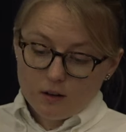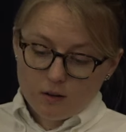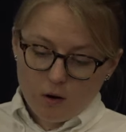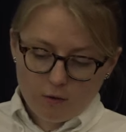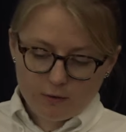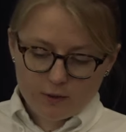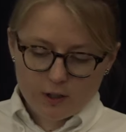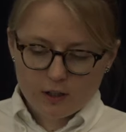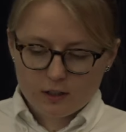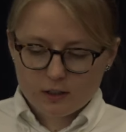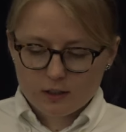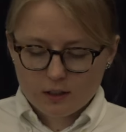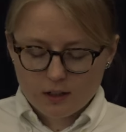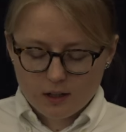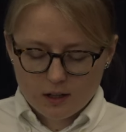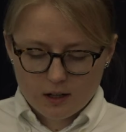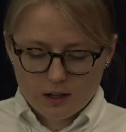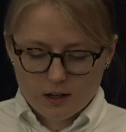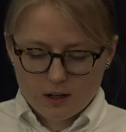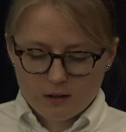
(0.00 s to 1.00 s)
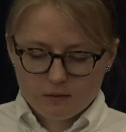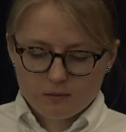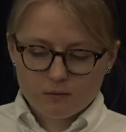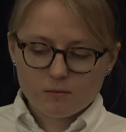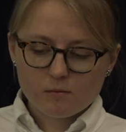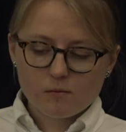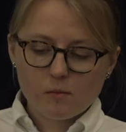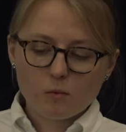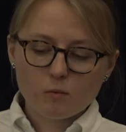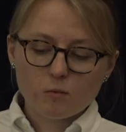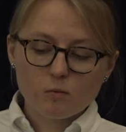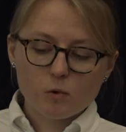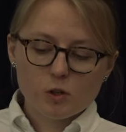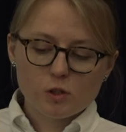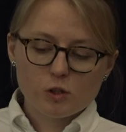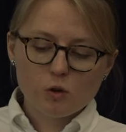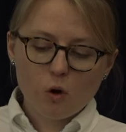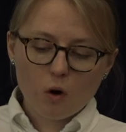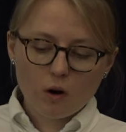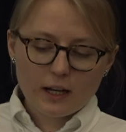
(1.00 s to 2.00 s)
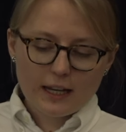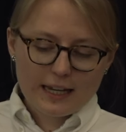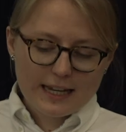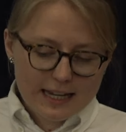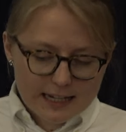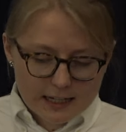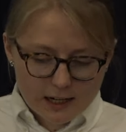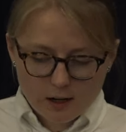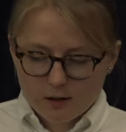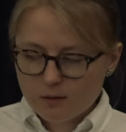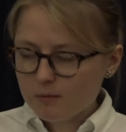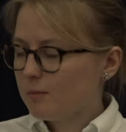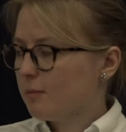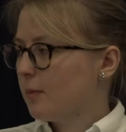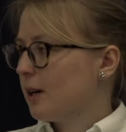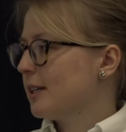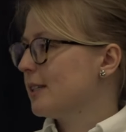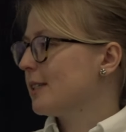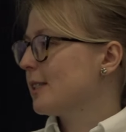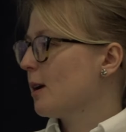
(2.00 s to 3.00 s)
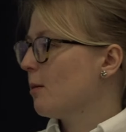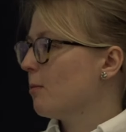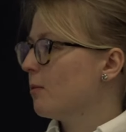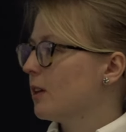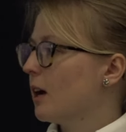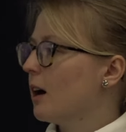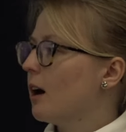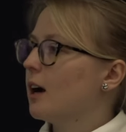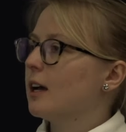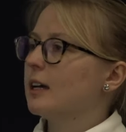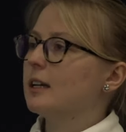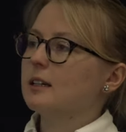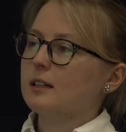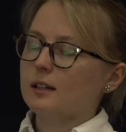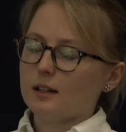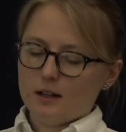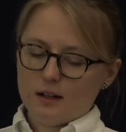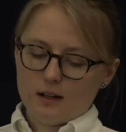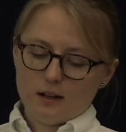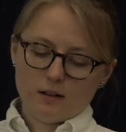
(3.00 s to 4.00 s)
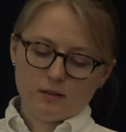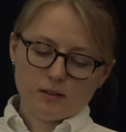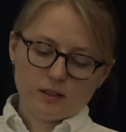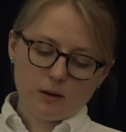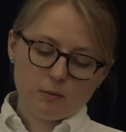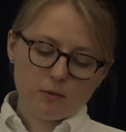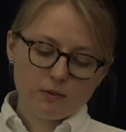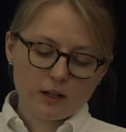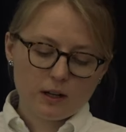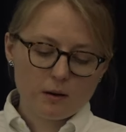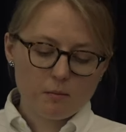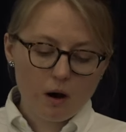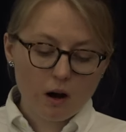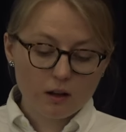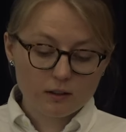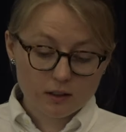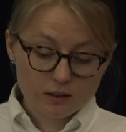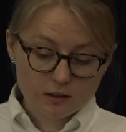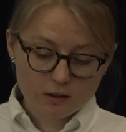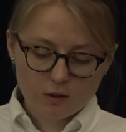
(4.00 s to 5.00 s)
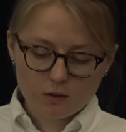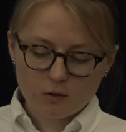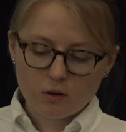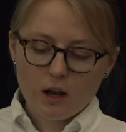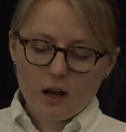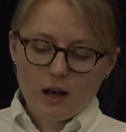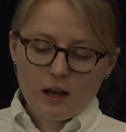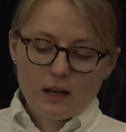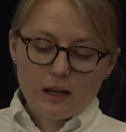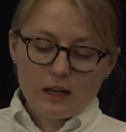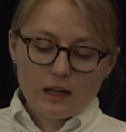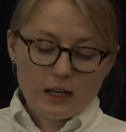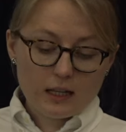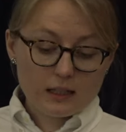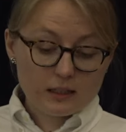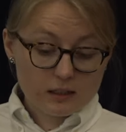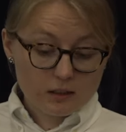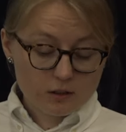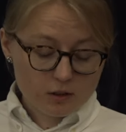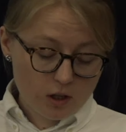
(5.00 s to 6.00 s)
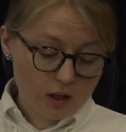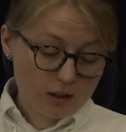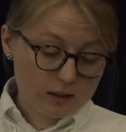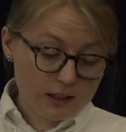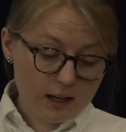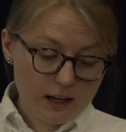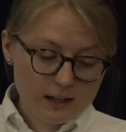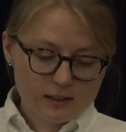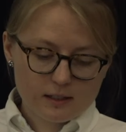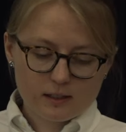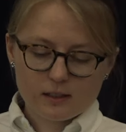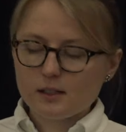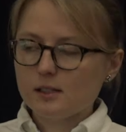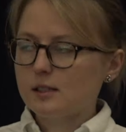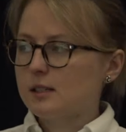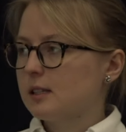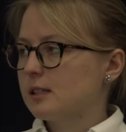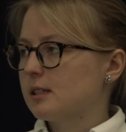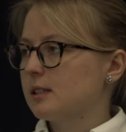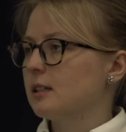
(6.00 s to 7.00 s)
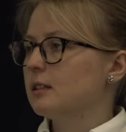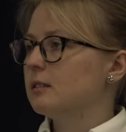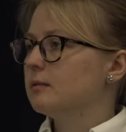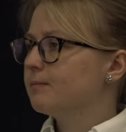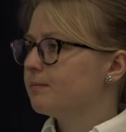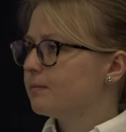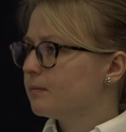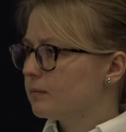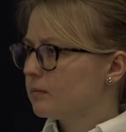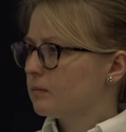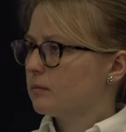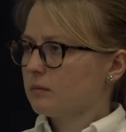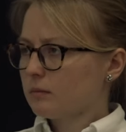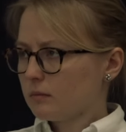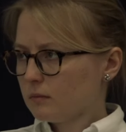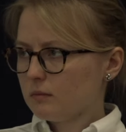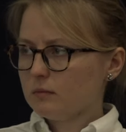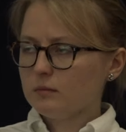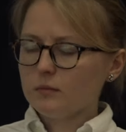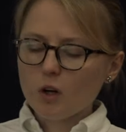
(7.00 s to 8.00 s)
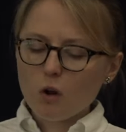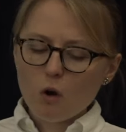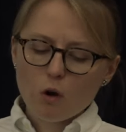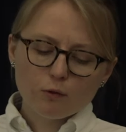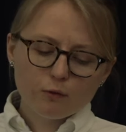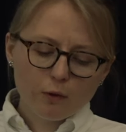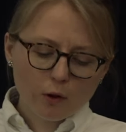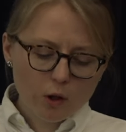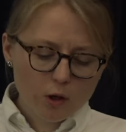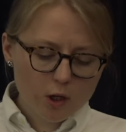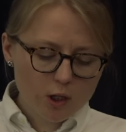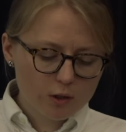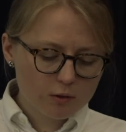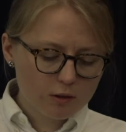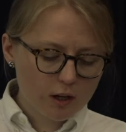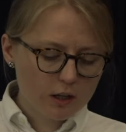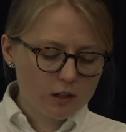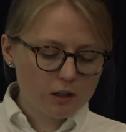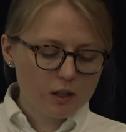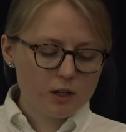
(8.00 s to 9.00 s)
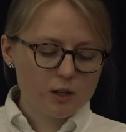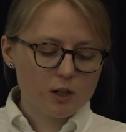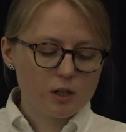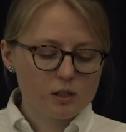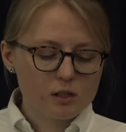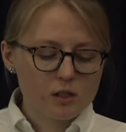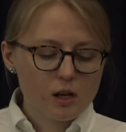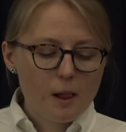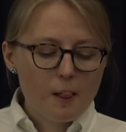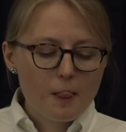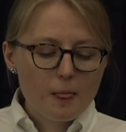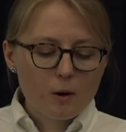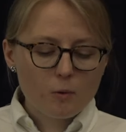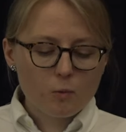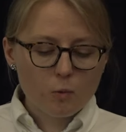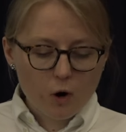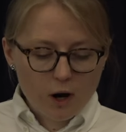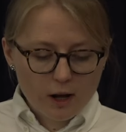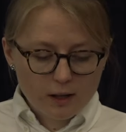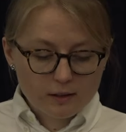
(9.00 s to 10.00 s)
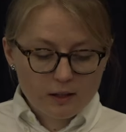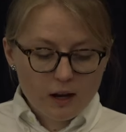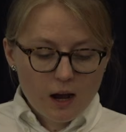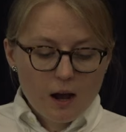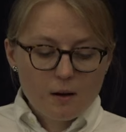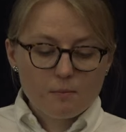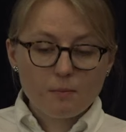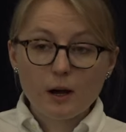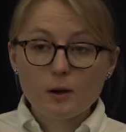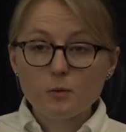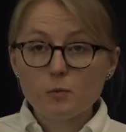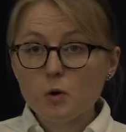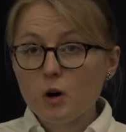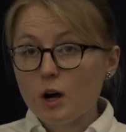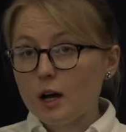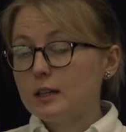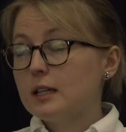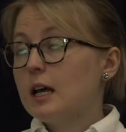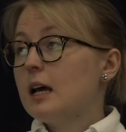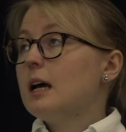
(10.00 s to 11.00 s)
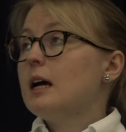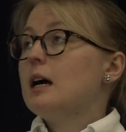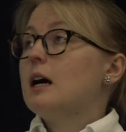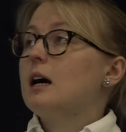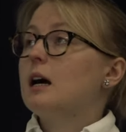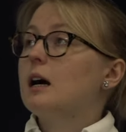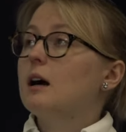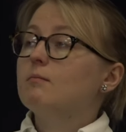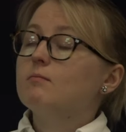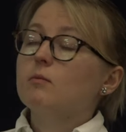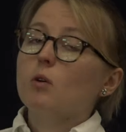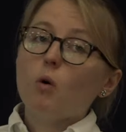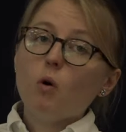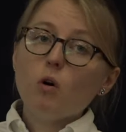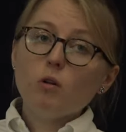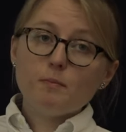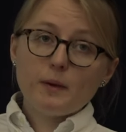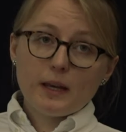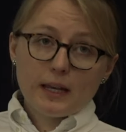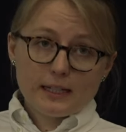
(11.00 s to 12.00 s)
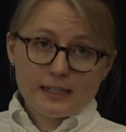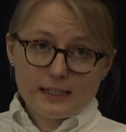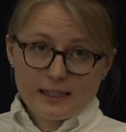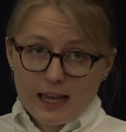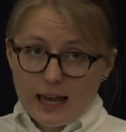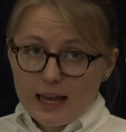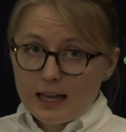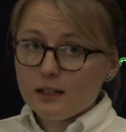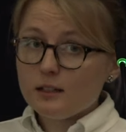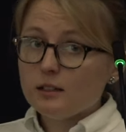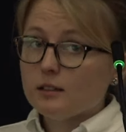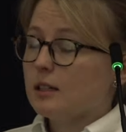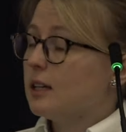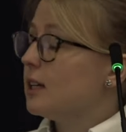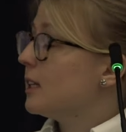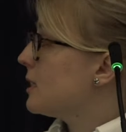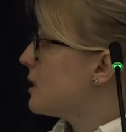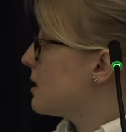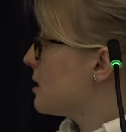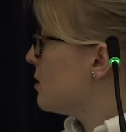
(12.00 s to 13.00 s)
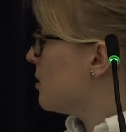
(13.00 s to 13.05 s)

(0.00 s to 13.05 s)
often was not heeded by some of the commanders who, in certain cases, insisted on following the regulations word by word. All being said, it's